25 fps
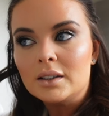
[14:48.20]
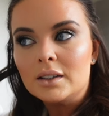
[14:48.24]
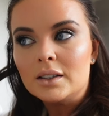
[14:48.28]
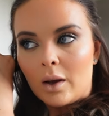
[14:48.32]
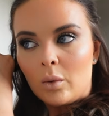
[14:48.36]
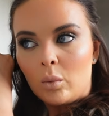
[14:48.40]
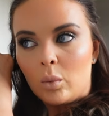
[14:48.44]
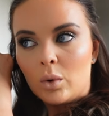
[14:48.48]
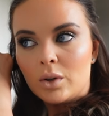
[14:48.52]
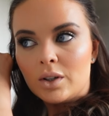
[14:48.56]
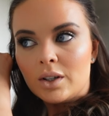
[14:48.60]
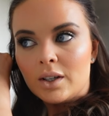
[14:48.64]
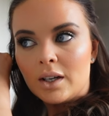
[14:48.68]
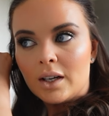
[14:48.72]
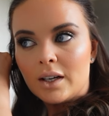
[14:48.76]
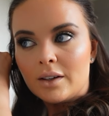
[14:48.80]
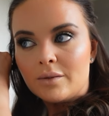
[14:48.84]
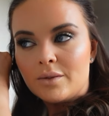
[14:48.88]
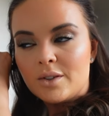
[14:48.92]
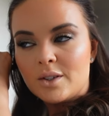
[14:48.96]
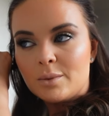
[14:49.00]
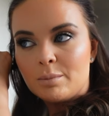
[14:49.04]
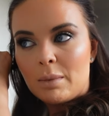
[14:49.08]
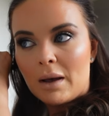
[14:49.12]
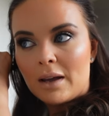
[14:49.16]
I wouldn't have
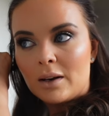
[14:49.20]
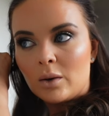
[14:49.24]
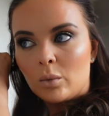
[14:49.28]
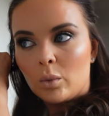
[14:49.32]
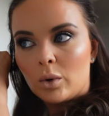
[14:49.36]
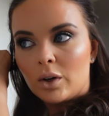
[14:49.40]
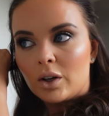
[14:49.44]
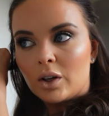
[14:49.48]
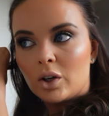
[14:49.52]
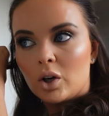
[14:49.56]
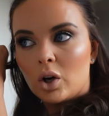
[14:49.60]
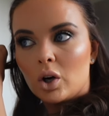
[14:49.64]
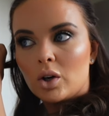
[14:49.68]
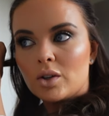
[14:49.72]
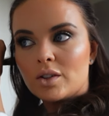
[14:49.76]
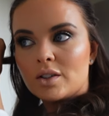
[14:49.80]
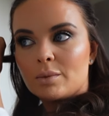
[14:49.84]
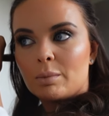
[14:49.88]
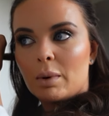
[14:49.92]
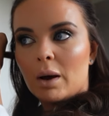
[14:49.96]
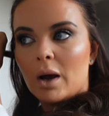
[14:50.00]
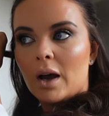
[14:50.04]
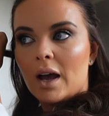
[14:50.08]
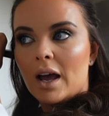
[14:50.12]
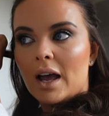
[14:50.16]
spent what it
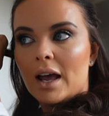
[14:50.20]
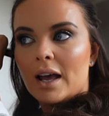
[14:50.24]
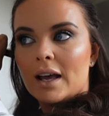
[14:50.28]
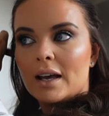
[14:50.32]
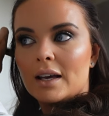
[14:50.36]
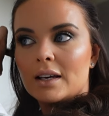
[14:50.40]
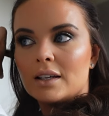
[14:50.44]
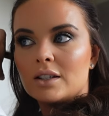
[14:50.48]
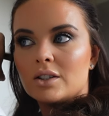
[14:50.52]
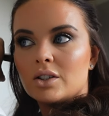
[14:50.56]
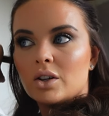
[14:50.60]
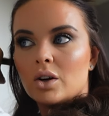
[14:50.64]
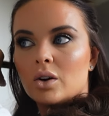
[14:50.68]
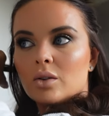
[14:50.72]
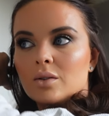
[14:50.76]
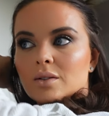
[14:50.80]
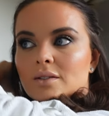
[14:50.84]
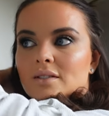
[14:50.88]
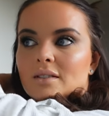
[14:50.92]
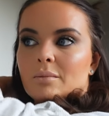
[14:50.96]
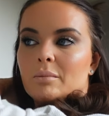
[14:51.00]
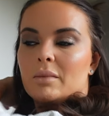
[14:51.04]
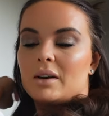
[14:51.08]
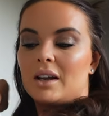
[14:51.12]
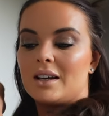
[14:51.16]
cost per head on
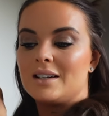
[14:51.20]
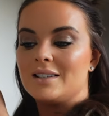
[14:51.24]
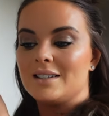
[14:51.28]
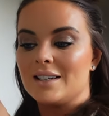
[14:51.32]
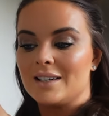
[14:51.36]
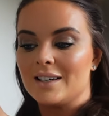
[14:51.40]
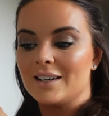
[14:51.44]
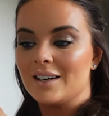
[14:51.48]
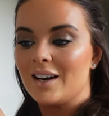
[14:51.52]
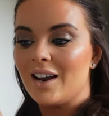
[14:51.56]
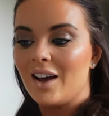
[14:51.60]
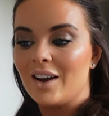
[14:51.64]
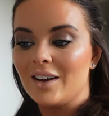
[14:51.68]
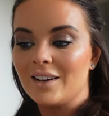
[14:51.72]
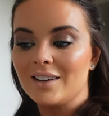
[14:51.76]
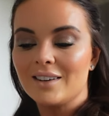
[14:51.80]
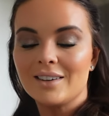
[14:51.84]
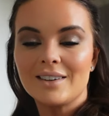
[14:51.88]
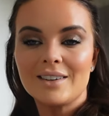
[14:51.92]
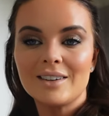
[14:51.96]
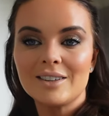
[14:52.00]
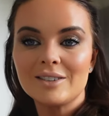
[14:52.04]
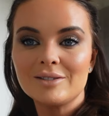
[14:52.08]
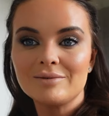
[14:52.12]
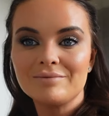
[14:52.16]
somebody I didn't
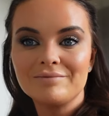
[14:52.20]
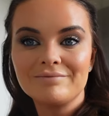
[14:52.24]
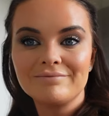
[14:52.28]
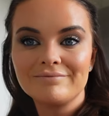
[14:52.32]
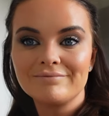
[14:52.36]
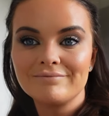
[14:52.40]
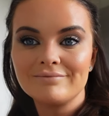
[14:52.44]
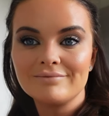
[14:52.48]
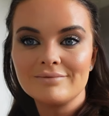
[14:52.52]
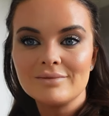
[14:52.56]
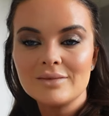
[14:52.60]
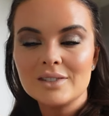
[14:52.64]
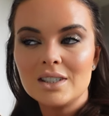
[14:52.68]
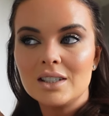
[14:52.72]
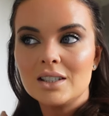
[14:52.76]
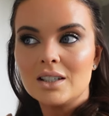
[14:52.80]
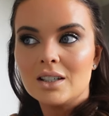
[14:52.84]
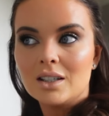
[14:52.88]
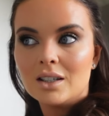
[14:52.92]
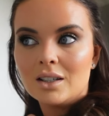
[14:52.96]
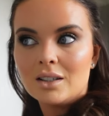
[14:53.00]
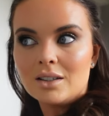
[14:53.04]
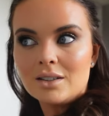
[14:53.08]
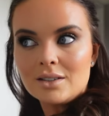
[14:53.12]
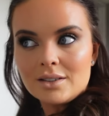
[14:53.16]
like.
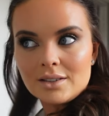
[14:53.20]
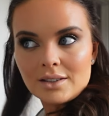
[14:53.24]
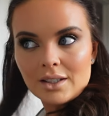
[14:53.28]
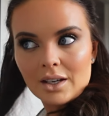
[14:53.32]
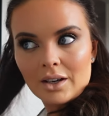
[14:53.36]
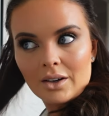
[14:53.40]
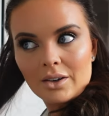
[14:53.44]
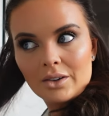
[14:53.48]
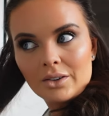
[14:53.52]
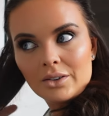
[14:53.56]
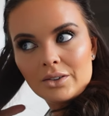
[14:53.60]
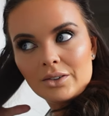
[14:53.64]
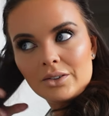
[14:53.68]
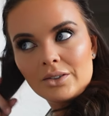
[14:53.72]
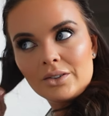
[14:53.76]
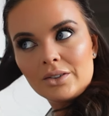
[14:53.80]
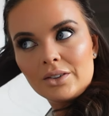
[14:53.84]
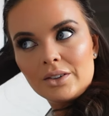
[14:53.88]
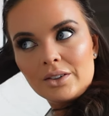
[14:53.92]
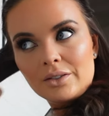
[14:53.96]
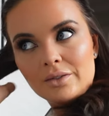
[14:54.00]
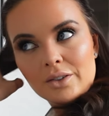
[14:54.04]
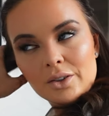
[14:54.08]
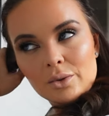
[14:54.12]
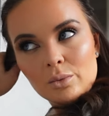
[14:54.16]
So
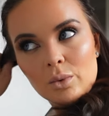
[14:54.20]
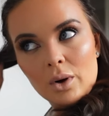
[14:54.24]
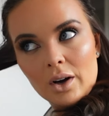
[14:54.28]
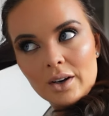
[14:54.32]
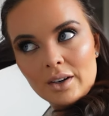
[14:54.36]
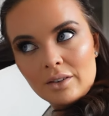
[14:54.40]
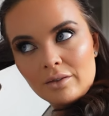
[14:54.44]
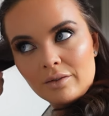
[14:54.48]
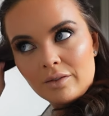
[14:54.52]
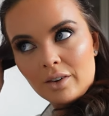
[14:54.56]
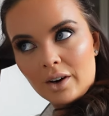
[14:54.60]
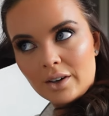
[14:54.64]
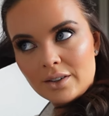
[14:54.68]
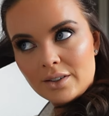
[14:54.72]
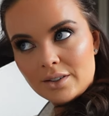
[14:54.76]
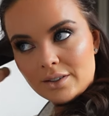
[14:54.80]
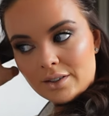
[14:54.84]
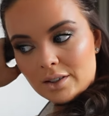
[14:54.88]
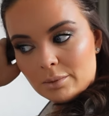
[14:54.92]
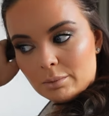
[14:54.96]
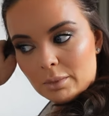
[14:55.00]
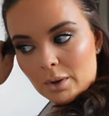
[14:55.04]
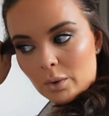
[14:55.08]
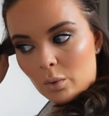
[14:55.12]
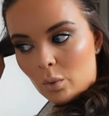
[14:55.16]
if you weren't invited
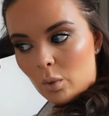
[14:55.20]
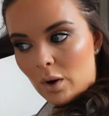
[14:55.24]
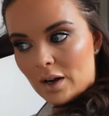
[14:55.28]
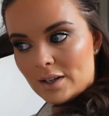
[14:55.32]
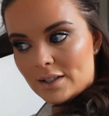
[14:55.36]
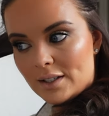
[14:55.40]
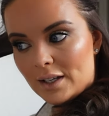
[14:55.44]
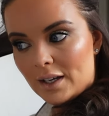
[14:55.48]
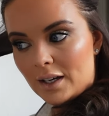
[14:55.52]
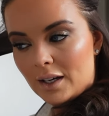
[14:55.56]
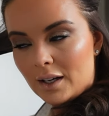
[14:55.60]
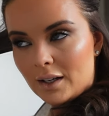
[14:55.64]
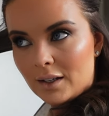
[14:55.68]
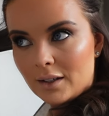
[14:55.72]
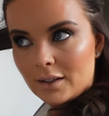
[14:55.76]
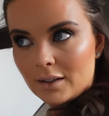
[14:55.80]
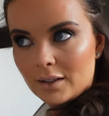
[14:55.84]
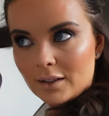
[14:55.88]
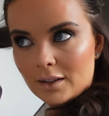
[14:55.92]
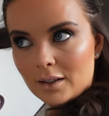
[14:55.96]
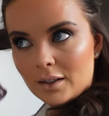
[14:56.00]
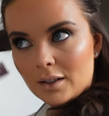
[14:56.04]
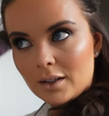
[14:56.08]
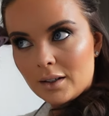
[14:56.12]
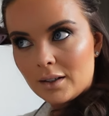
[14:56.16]
to my
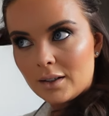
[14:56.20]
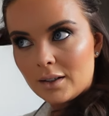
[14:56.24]
wedding,